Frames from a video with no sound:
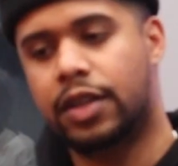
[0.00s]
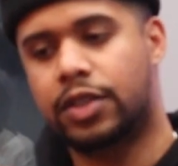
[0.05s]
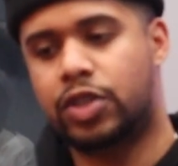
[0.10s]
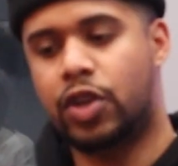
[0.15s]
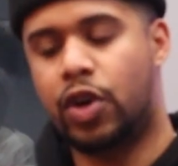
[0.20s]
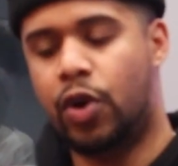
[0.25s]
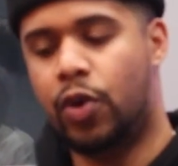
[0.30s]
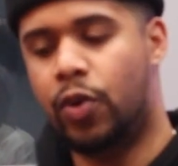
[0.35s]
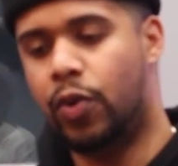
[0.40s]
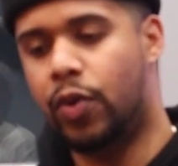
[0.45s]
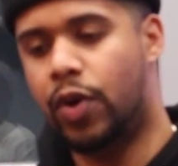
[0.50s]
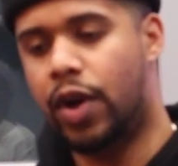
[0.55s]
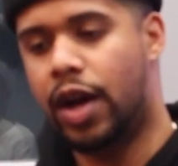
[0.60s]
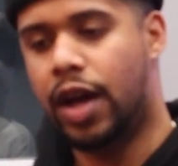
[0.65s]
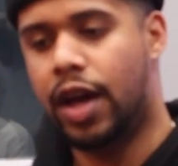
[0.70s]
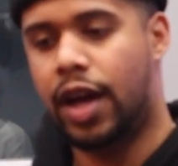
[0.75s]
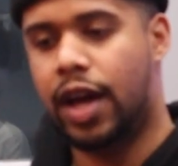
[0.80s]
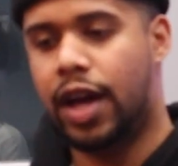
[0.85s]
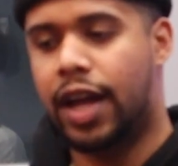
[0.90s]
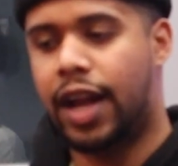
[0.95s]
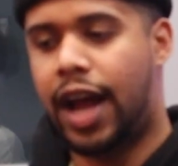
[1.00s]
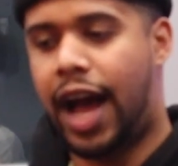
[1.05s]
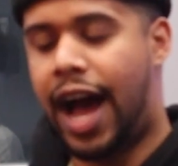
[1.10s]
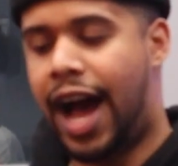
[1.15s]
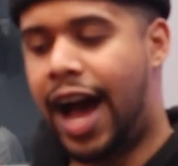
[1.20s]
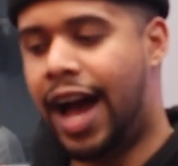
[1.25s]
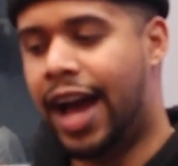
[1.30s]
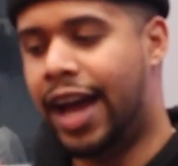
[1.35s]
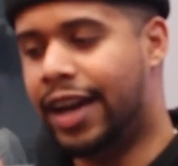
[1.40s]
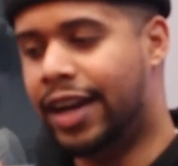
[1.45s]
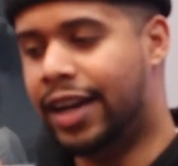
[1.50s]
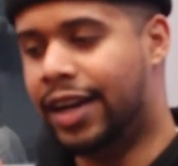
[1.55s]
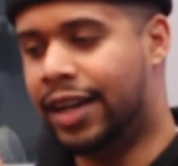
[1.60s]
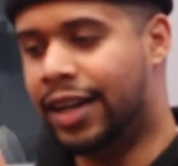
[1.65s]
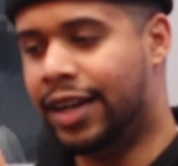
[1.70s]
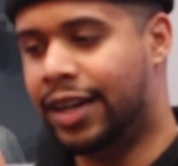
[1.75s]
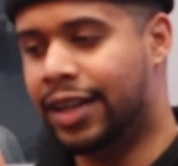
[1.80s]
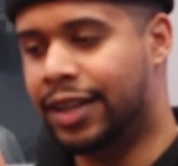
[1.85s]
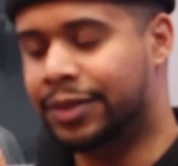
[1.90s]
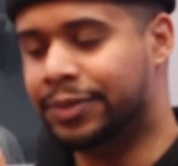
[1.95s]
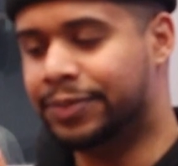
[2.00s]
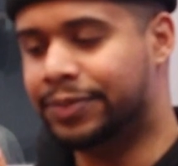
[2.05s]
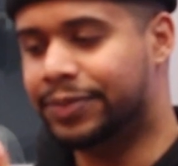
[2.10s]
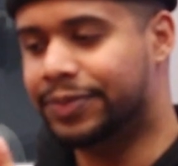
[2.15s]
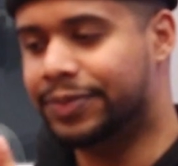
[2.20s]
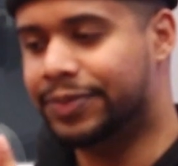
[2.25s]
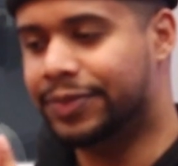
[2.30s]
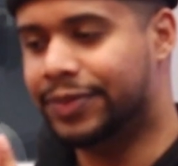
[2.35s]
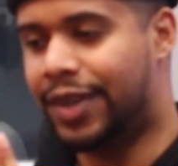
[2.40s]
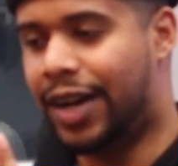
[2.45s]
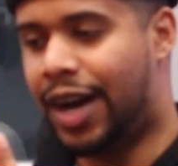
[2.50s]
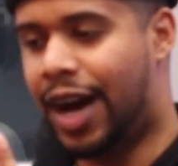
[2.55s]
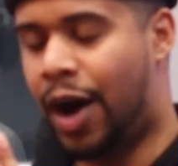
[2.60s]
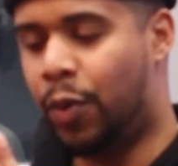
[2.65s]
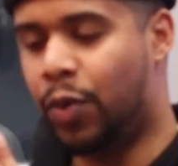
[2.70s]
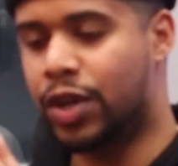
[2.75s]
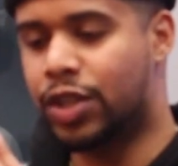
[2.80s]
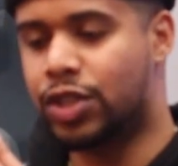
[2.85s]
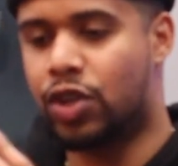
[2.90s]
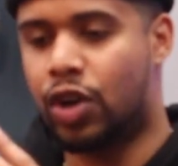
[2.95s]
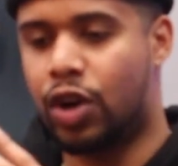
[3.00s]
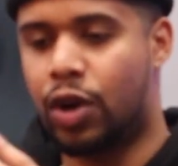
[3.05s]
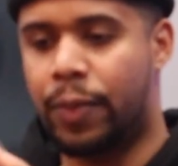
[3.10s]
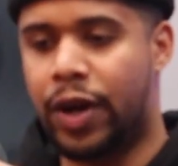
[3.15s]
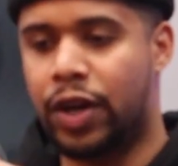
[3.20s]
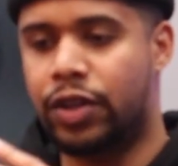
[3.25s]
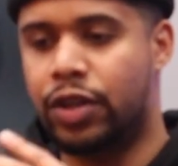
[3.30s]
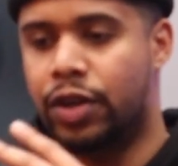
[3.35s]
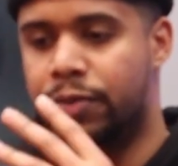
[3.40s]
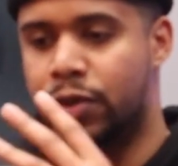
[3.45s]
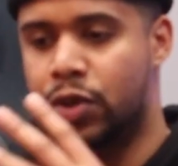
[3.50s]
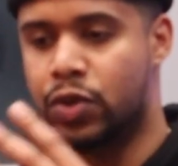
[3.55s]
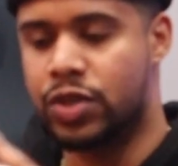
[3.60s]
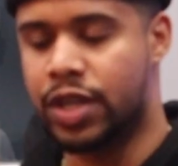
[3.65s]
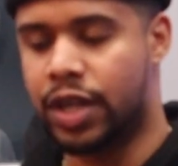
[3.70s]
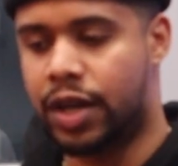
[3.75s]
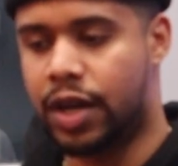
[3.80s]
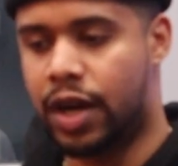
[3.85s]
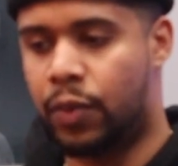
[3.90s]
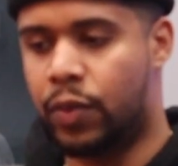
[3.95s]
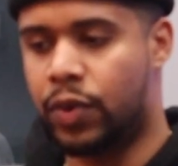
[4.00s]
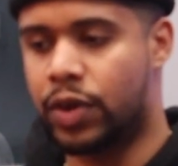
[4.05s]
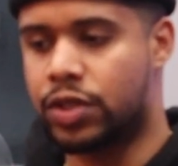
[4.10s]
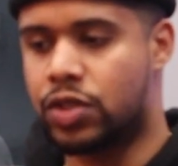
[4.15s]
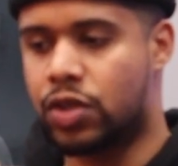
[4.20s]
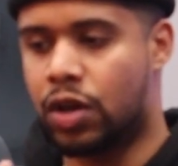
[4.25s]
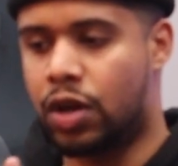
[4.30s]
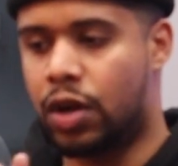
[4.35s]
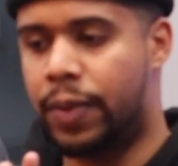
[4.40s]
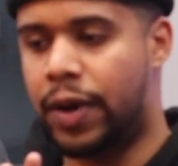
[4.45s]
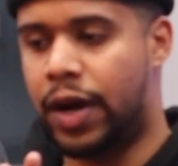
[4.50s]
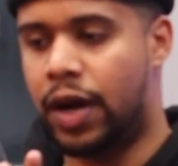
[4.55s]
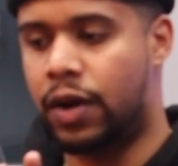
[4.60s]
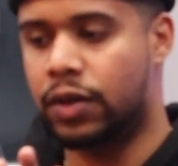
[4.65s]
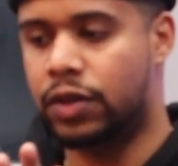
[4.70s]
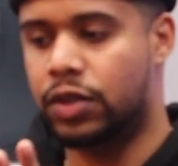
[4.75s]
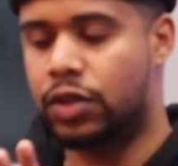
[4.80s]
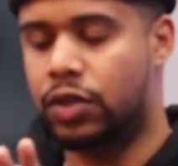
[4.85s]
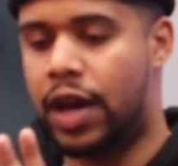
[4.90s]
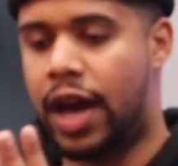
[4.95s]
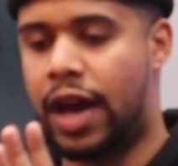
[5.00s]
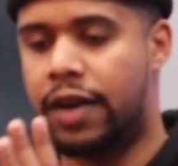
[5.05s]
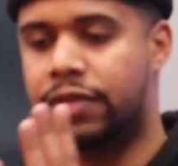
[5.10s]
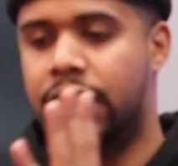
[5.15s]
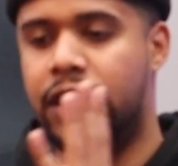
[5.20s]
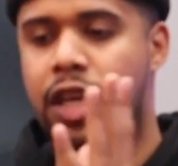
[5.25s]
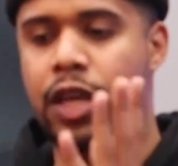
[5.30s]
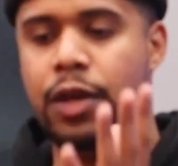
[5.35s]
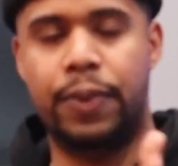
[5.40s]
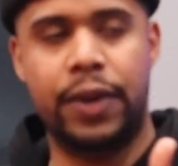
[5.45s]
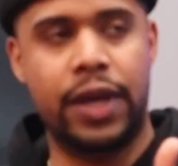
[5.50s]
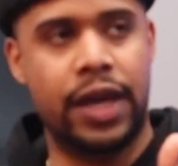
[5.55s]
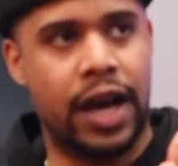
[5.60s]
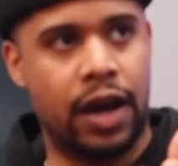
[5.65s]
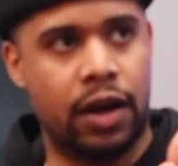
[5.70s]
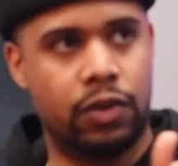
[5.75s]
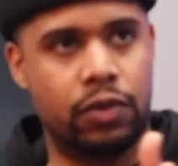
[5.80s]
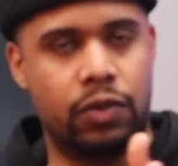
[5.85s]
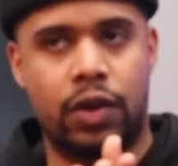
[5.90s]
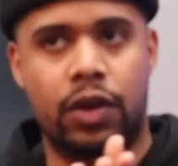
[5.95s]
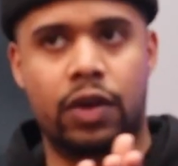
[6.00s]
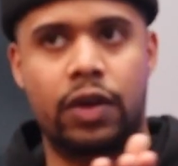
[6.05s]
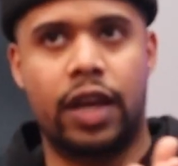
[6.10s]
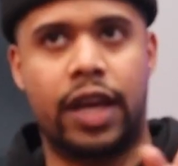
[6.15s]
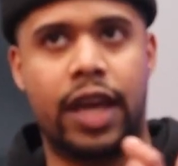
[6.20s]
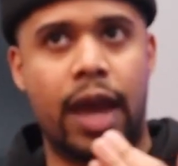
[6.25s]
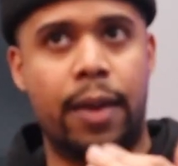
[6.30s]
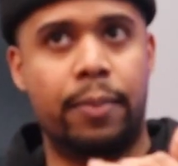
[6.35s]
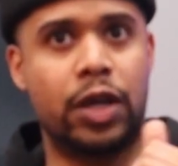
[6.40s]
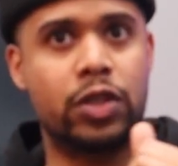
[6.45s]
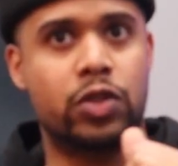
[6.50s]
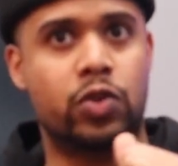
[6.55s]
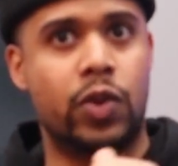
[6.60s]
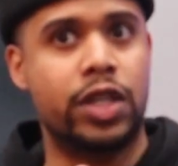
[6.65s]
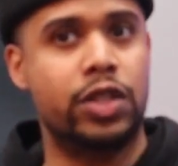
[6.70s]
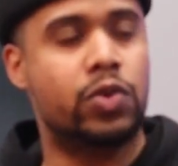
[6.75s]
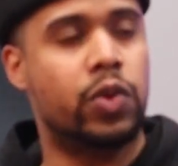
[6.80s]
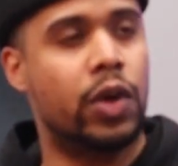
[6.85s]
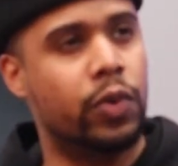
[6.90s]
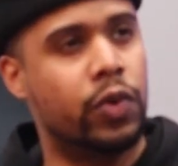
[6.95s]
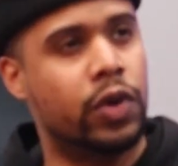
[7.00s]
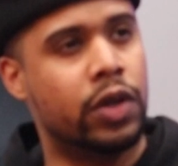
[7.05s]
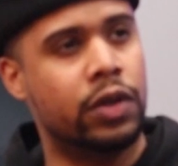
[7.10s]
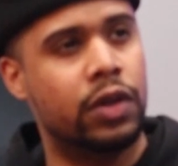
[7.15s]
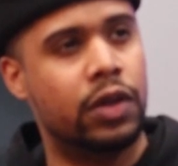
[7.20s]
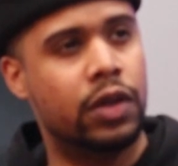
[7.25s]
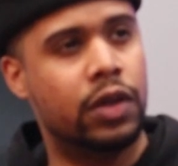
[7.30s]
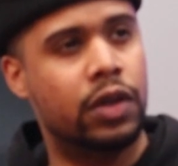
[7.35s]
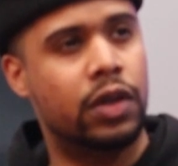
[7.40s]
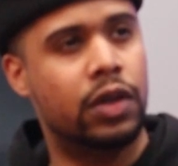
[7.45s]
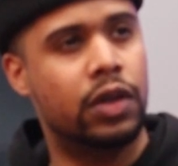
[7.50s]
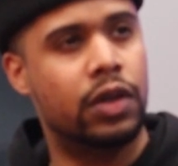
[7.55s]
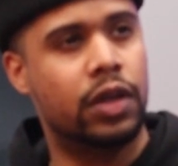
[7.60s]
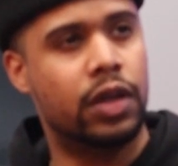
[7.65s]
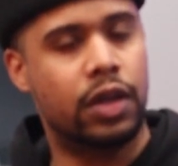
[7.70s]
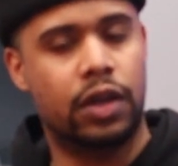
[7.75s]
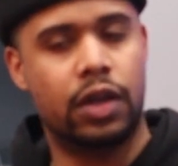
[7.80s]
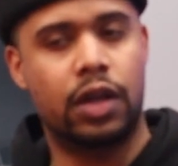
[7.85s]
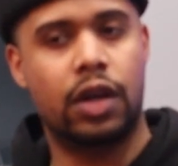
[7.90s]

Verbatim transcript: So I want to talk about your music. I want to talk about, you have the EP out. Well, it came out 2021? Mm-hmm.